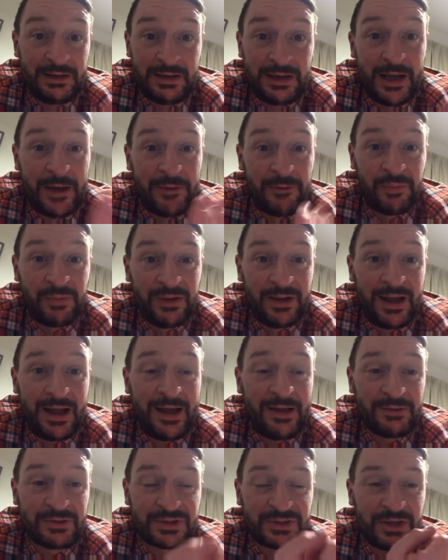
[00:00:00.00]
clear up of the
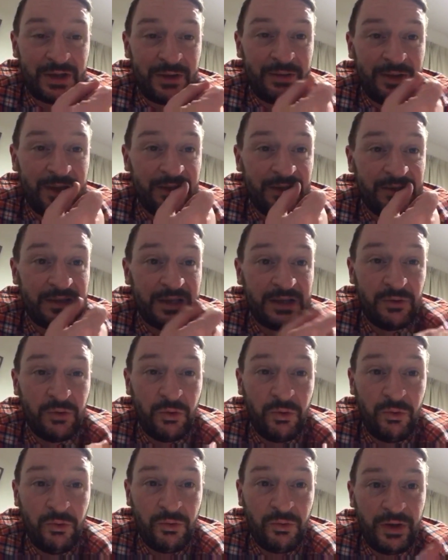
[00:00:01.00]
house. So he did
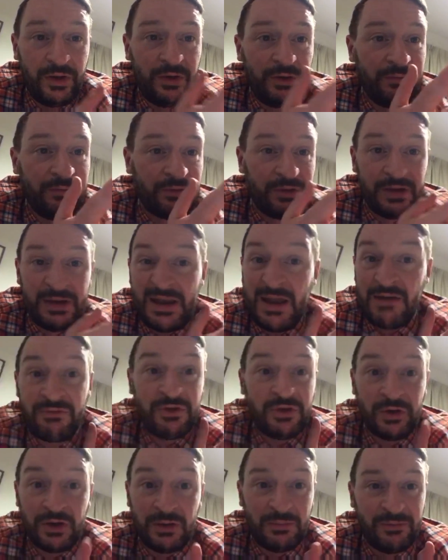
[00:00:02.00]
all the hoovering. Never
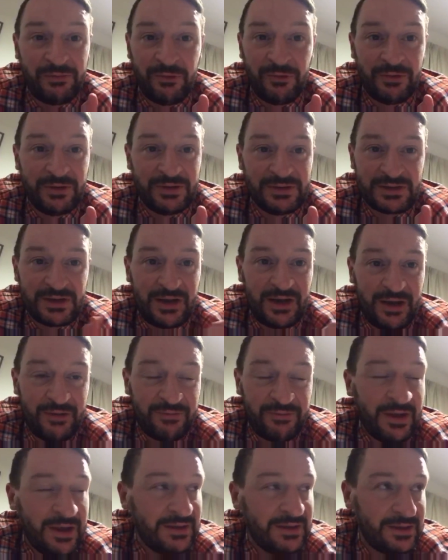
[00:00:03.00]
done it before in his
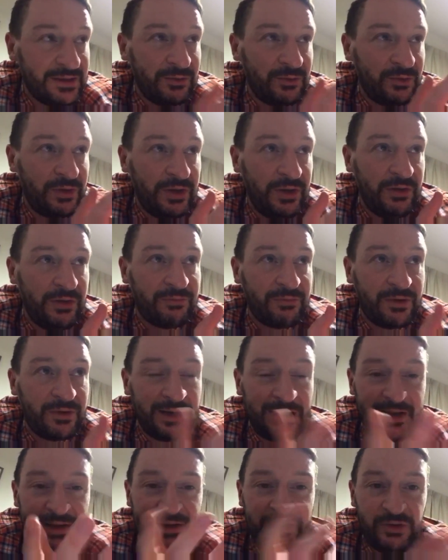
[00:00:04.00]
life. Did all the hoovering,
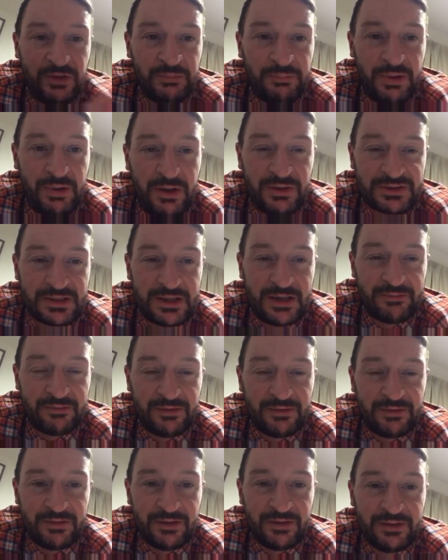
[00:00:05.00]
cleared all the pots and
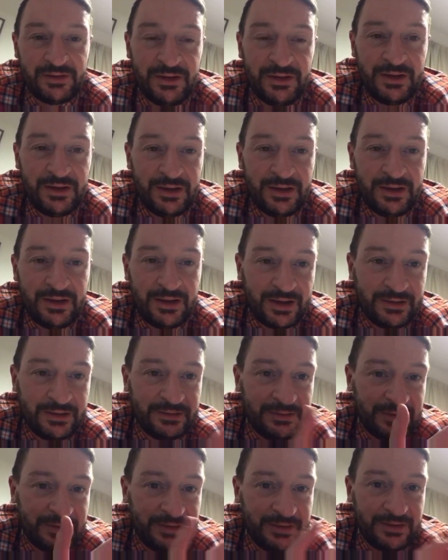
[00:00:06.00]
everything.
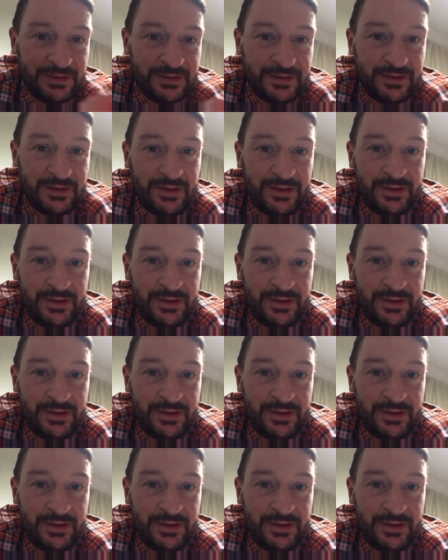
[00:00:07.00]
And